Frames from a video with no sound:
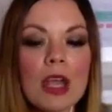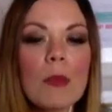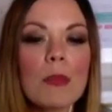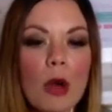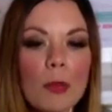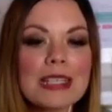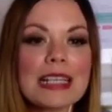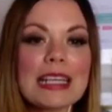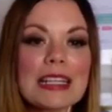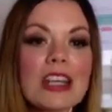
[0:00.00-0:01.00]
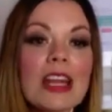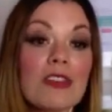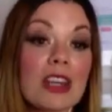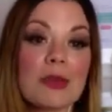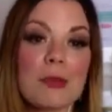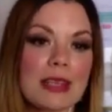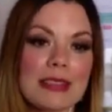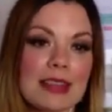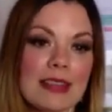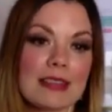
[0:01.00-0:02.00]
property lead generation
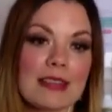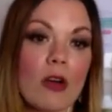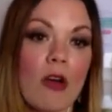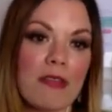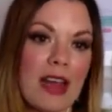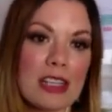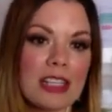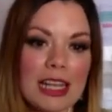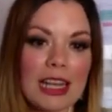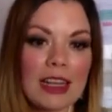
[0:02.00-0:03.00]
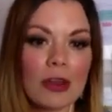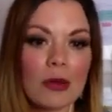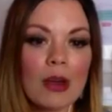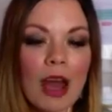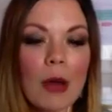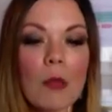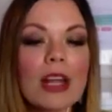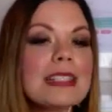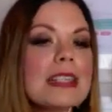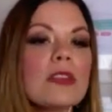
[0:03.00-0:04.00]
business off, actually. And
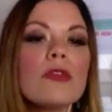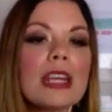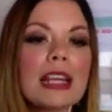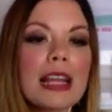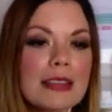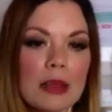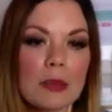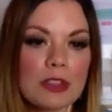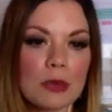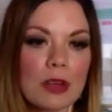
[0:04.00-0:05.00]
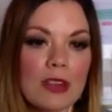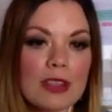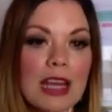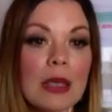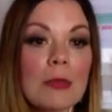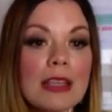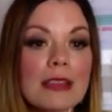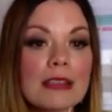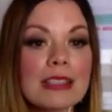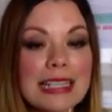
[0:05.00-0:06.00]
what I didn't realize I was doing at the time
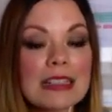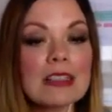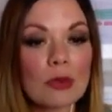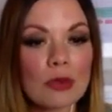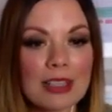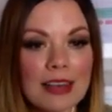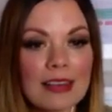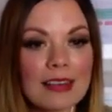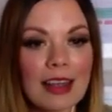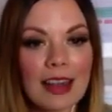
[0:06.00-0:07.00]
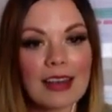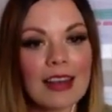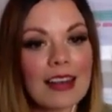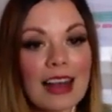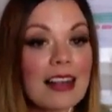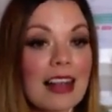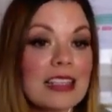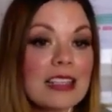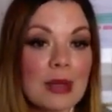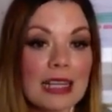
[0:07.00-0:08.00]
is deal sourcing, and
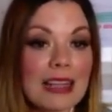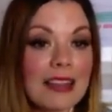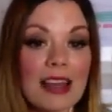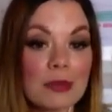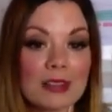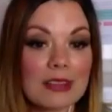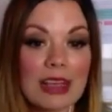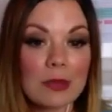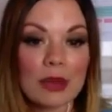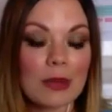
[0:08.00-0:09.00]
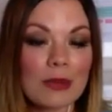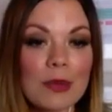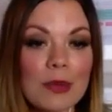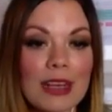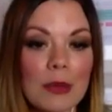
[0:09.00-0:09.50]
ultimately that's what I was doing.